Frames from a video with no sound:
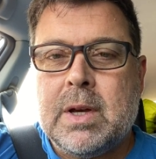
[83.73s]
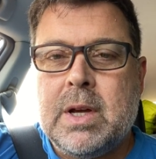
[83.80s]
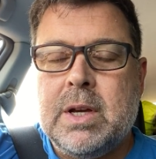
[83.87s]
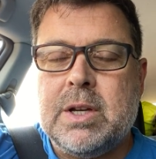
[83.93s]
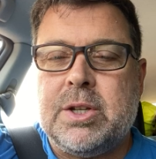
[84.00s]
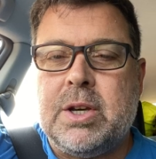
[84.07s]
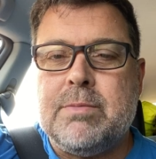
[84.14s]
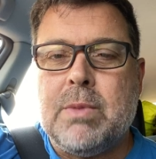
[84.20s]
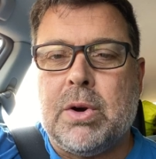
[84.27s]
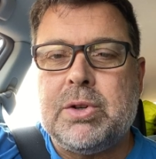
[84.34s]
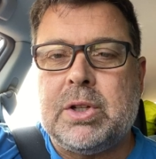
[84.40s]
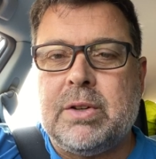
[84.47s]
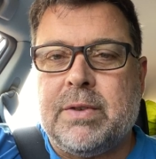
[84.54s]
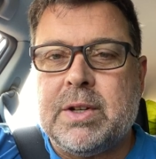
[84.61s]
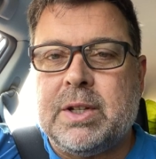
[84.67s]
You see,
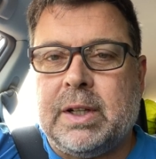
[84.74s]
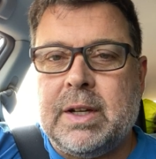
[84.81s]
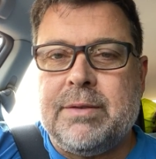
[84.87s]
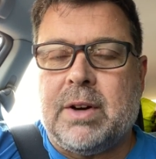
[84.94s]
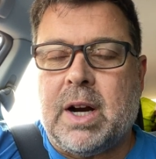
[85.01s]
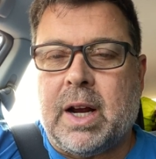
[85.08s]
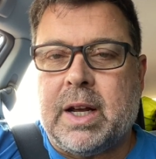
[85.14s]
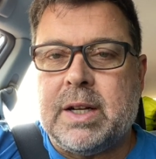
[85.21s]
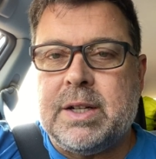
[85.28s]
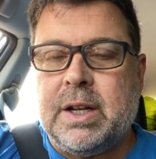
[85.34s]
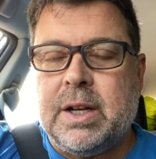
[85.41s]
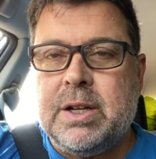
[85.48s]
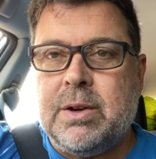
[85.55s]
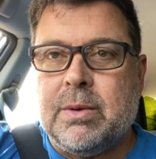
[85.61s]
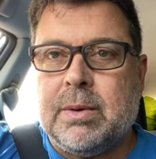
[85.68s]
most of us live on a
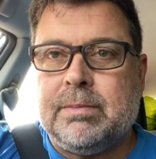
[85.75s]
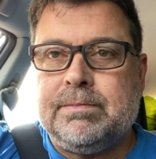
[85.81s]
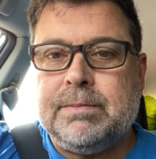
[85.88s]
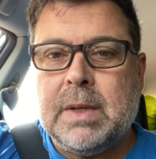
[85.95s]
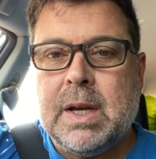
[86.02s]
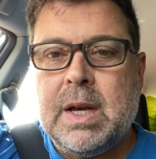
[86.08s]
continuum,